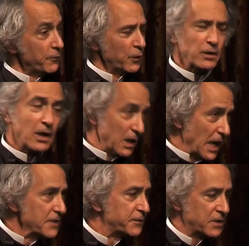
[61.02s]
Well, for a
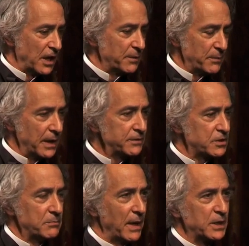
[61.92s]
lifetime, then.
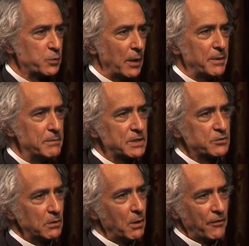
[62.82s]
She may as well be
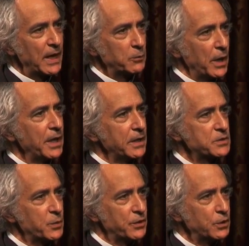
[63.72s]
miserable that way
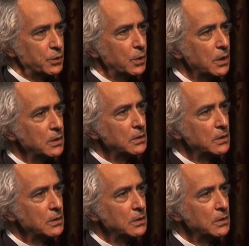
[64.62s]
as with you.